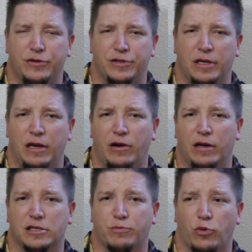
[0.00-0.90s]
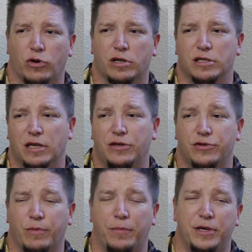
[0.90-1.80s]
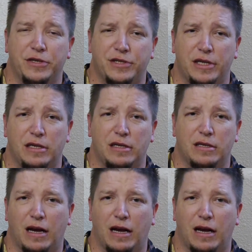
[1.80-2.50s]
using Internet Explorer because I use my PC